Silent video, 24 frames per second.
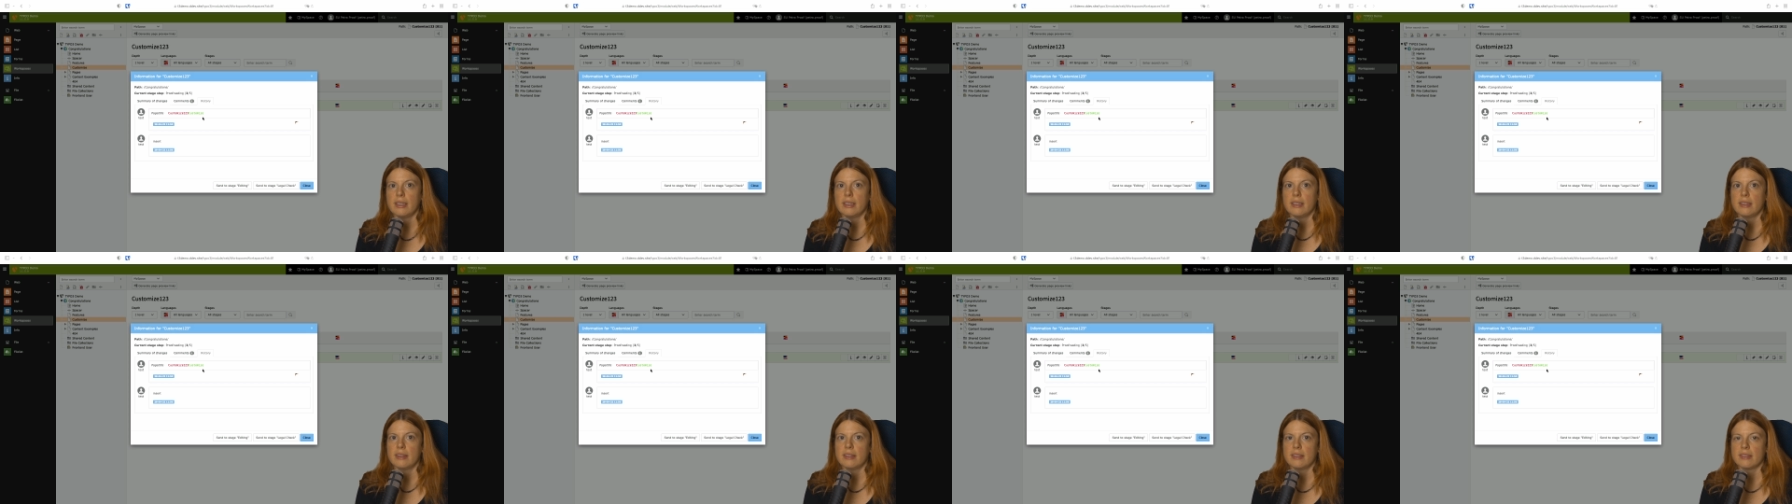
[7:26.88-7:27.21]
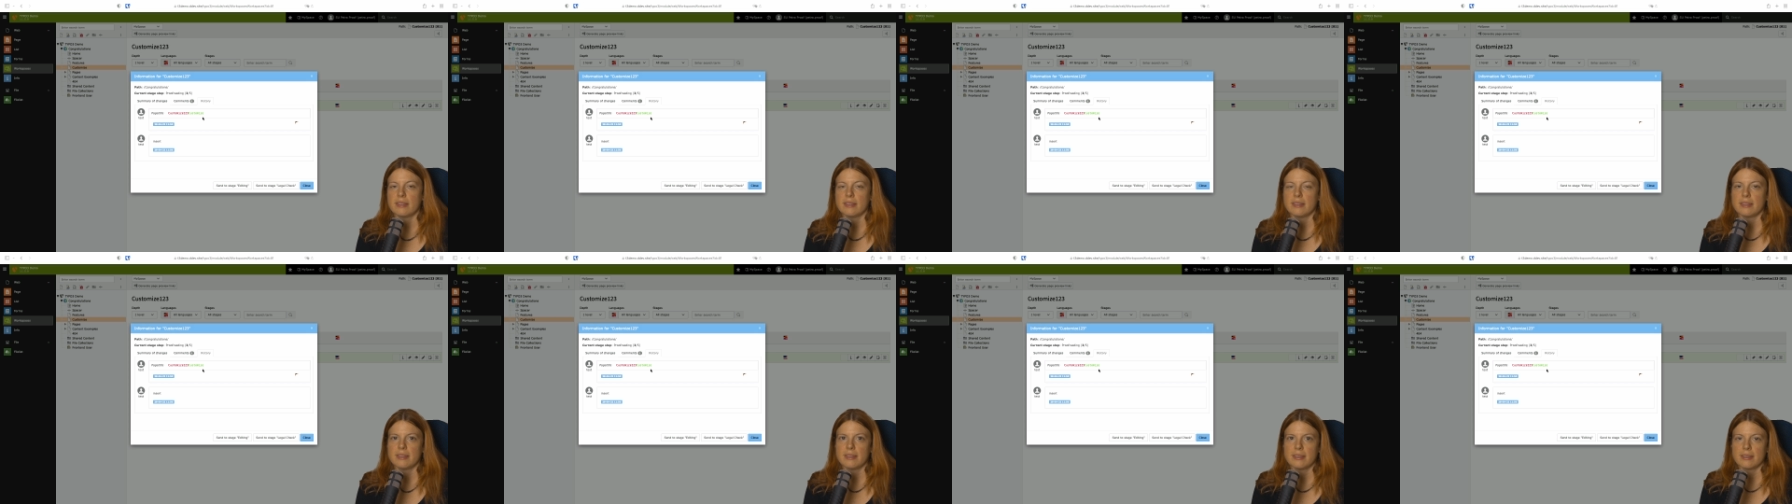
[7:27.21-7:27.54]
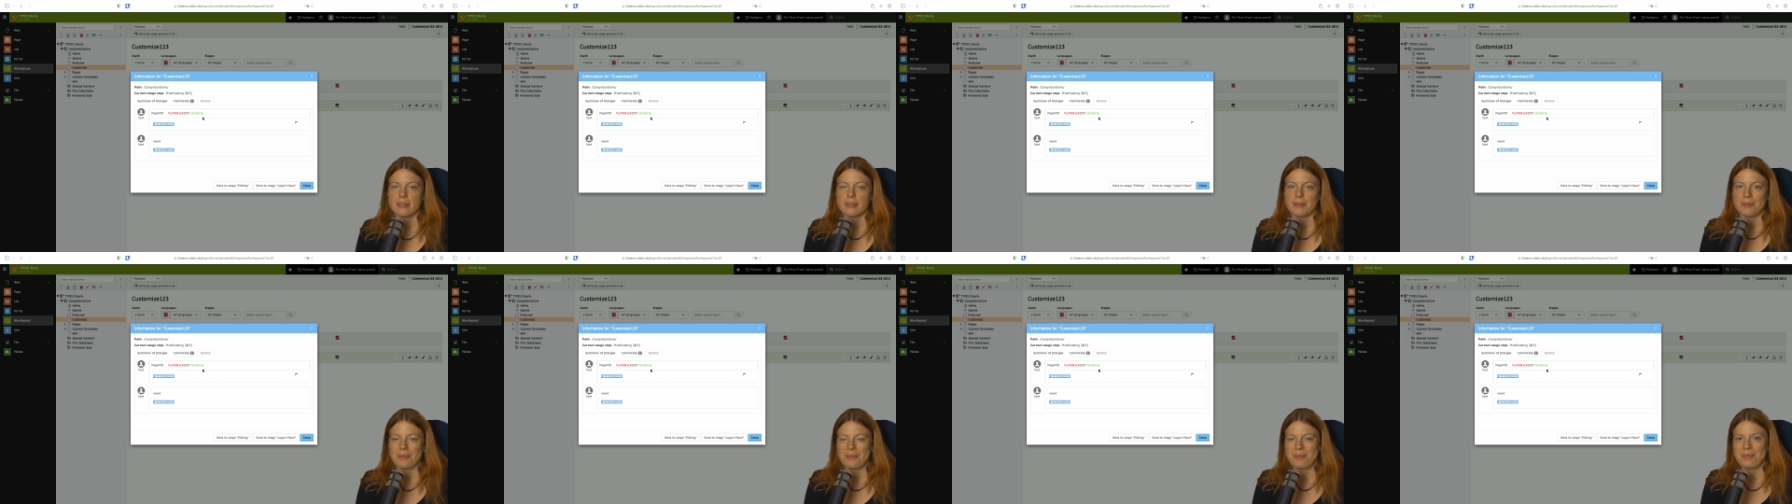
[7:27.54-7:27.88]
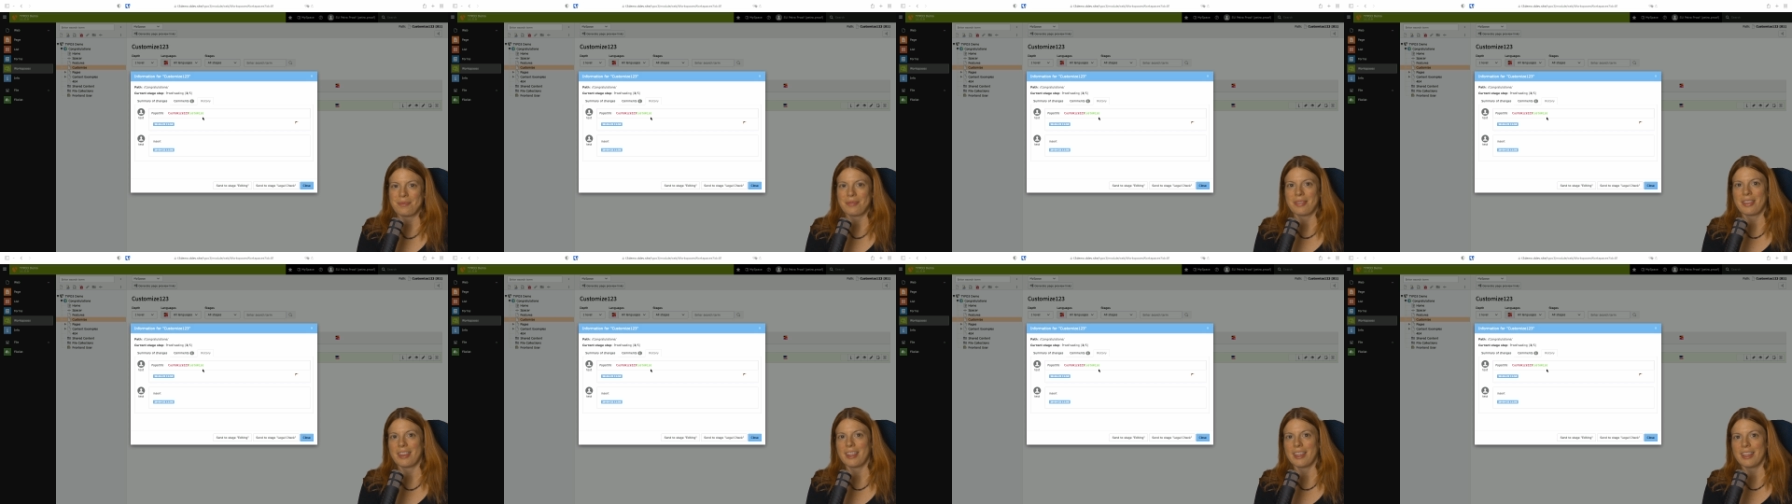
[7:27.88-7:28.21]
This is
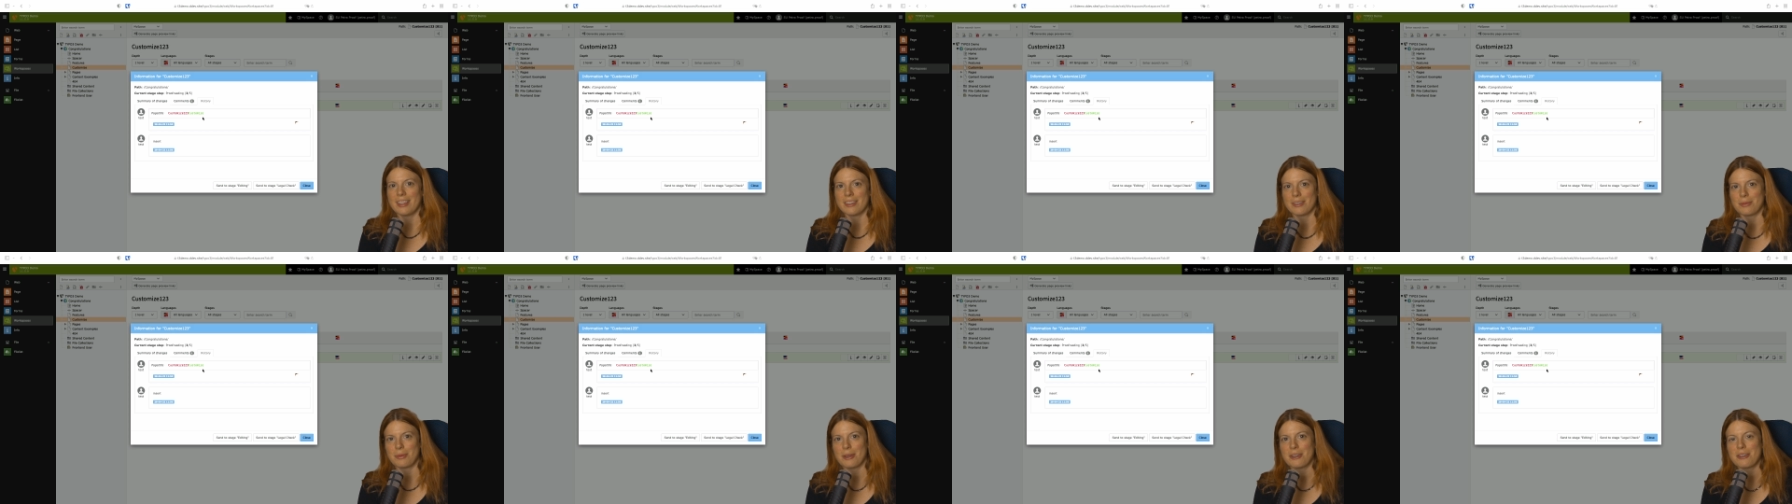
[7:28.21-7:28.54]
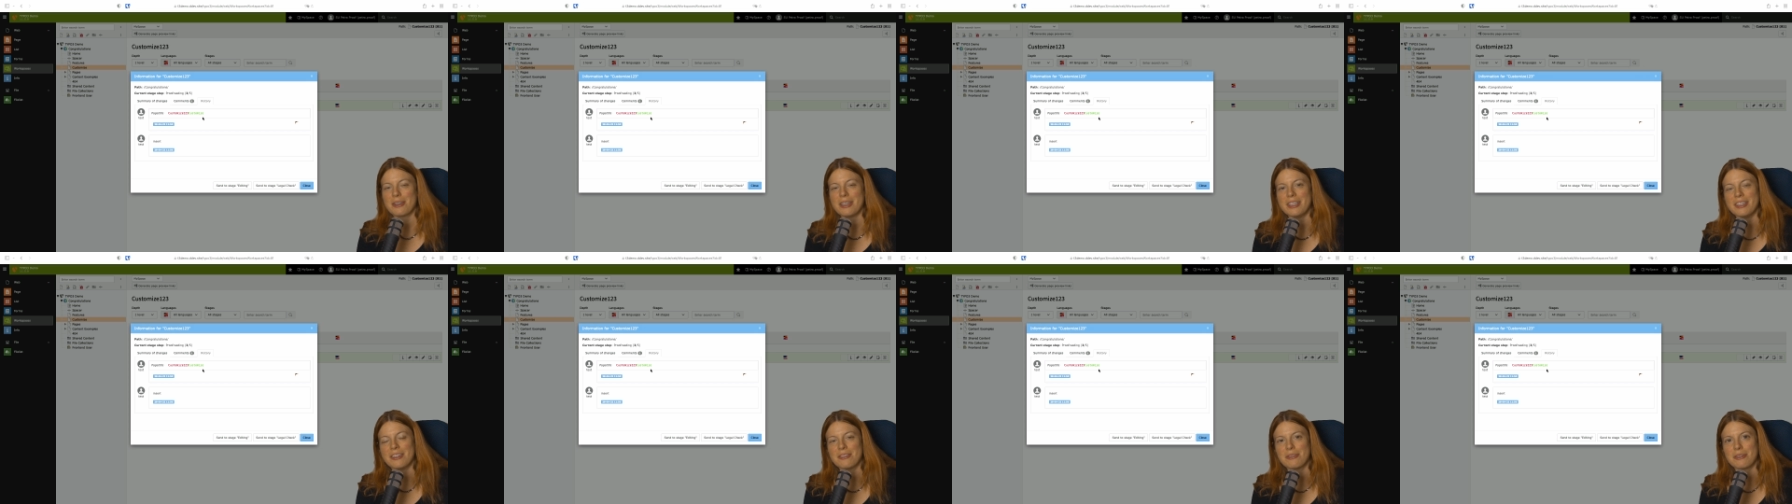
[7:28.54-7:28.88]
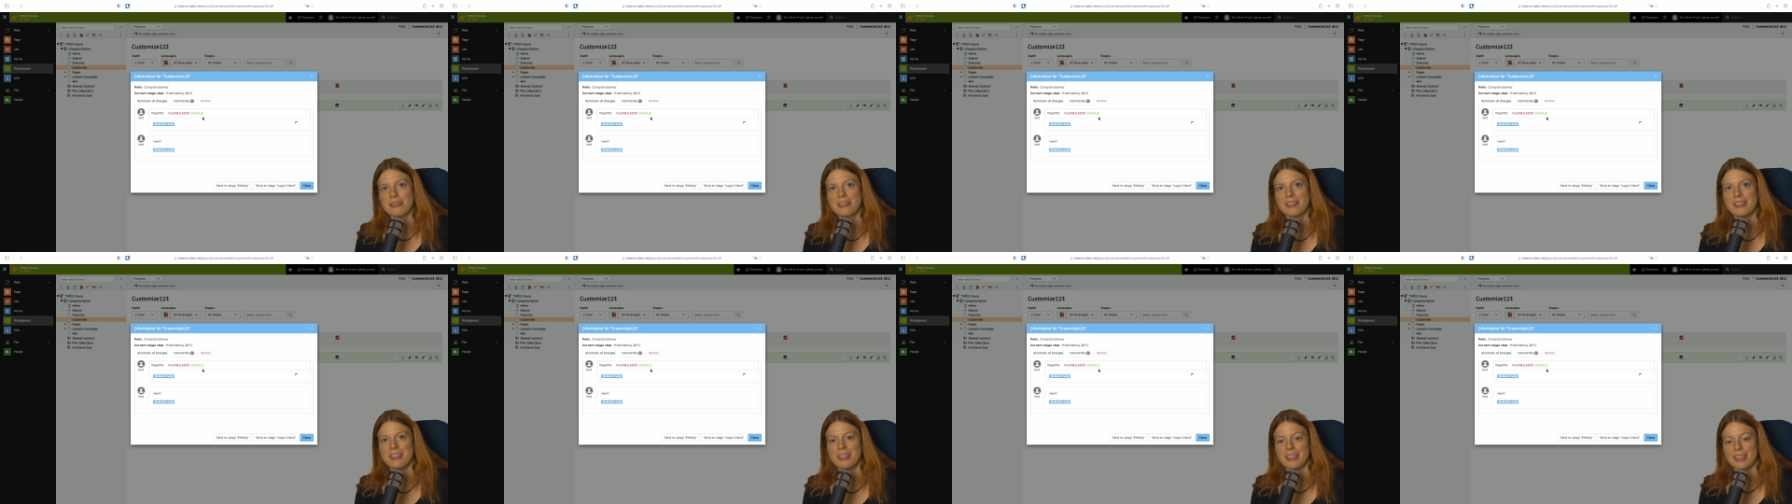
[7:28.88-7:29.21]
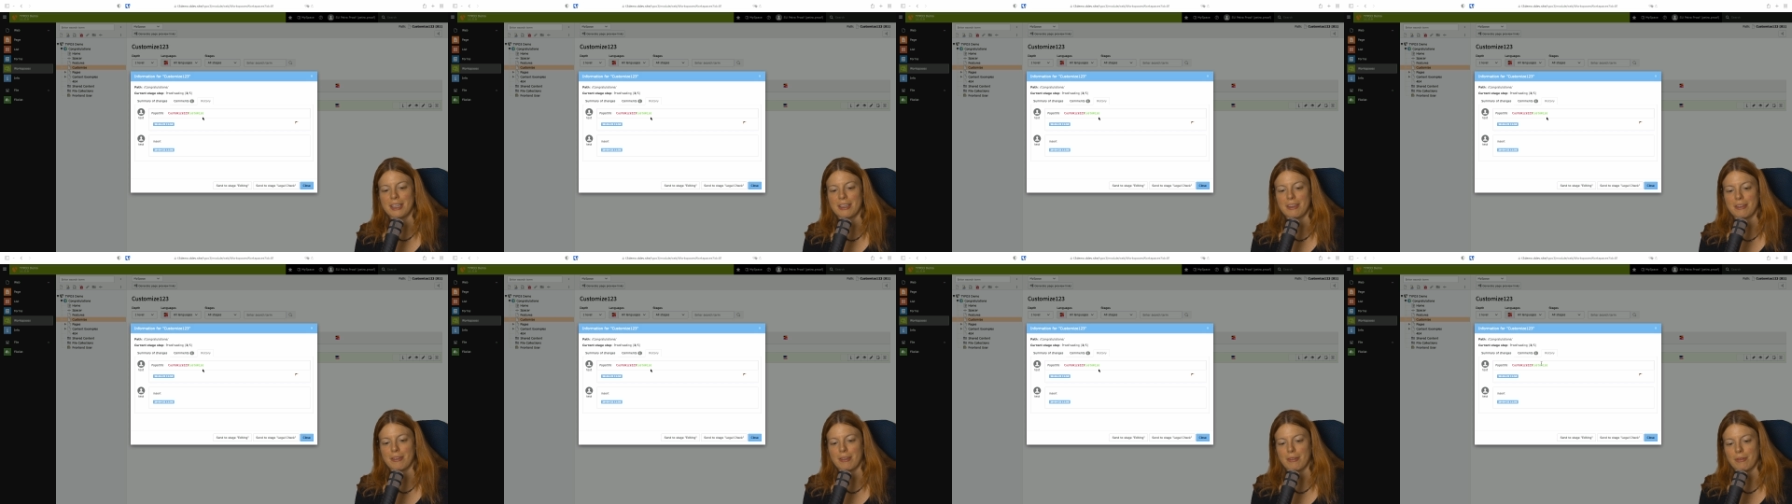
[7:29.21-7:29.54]
especially
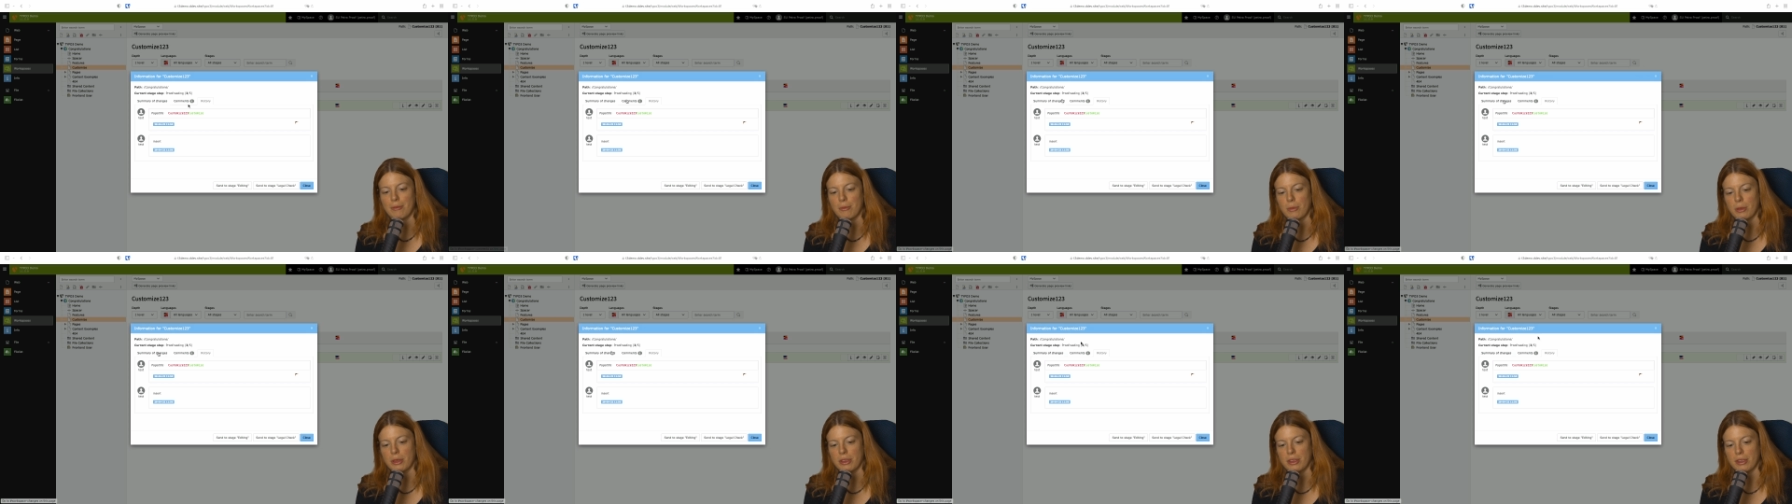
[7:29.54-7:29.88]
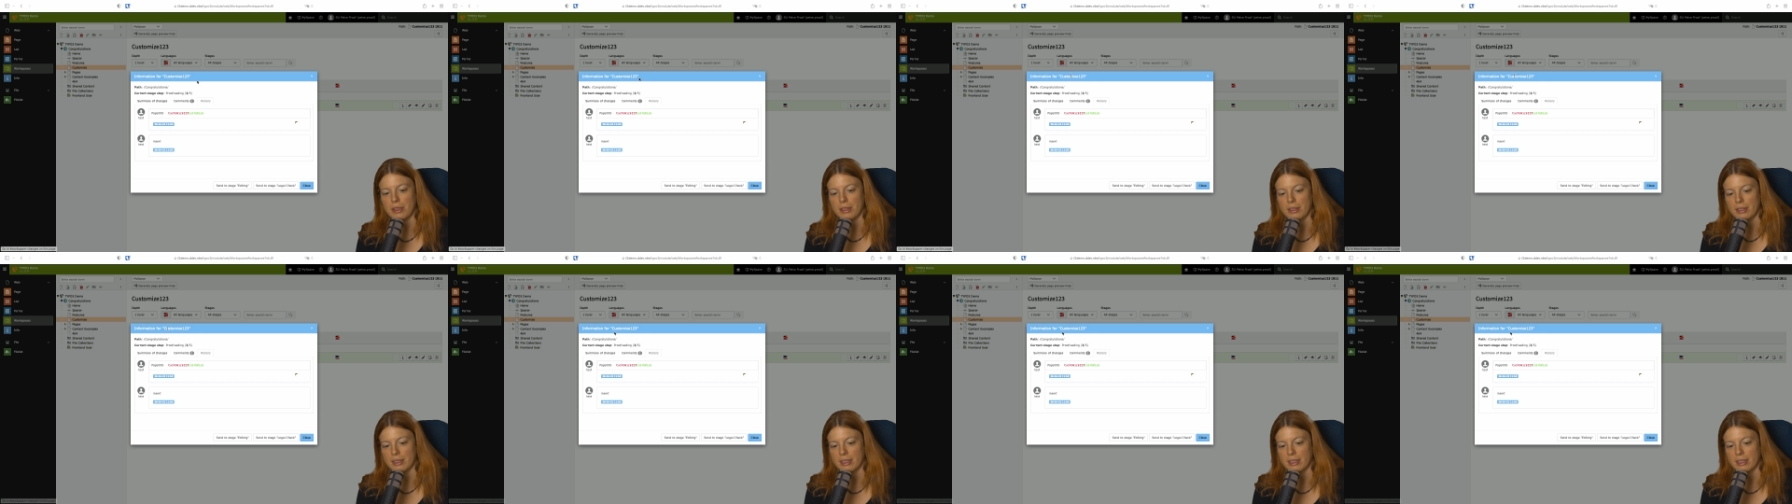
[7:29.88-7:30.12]
interesting with